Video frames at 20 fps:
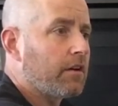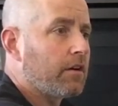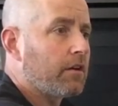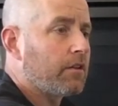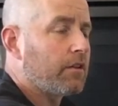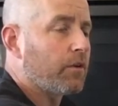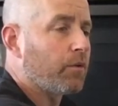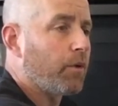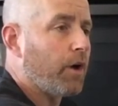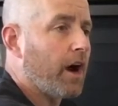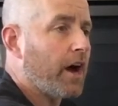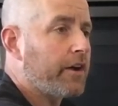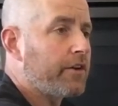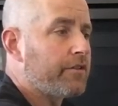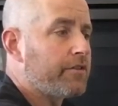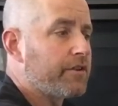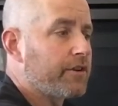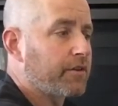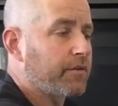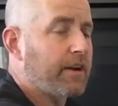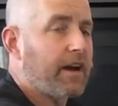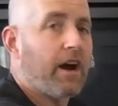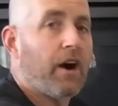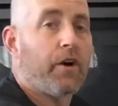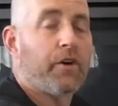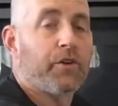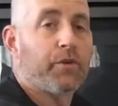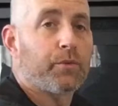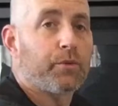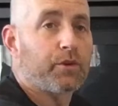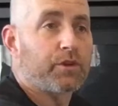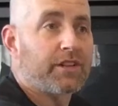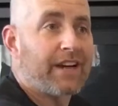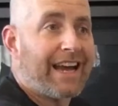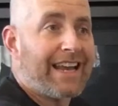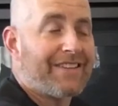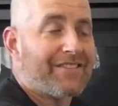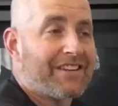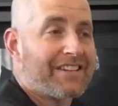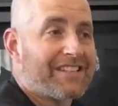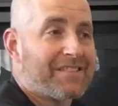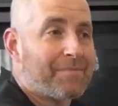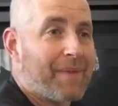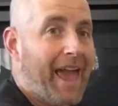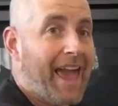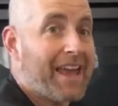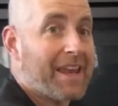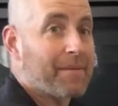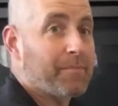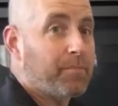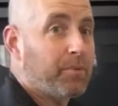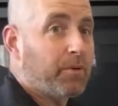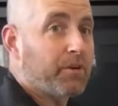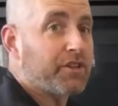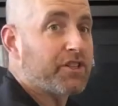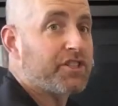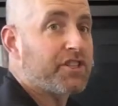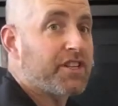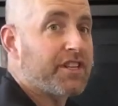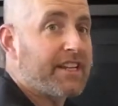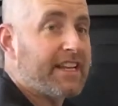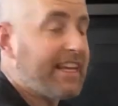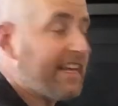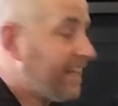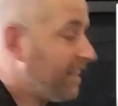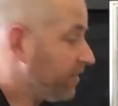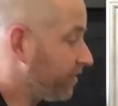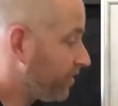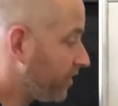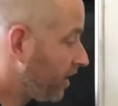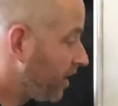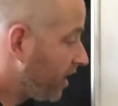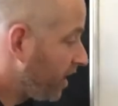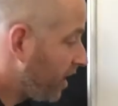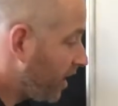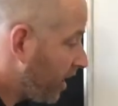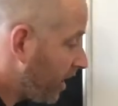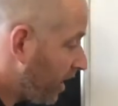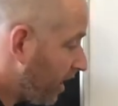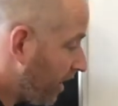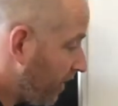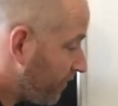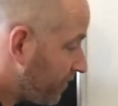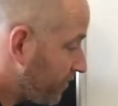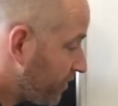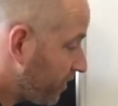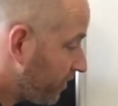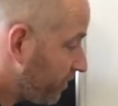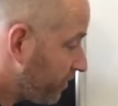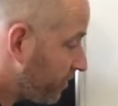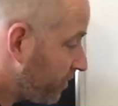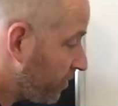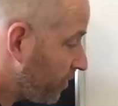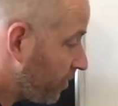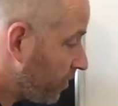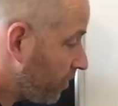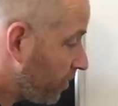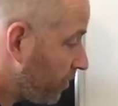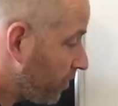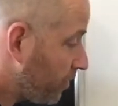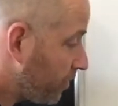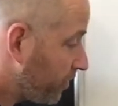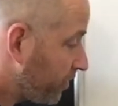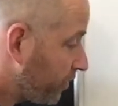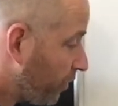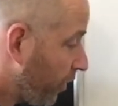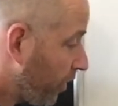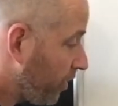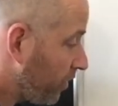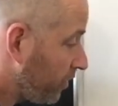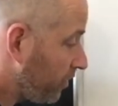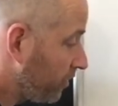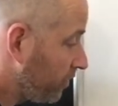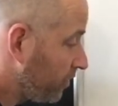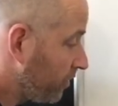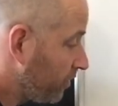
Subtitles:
the water in the ground will kind of expand and push and heave. If this soil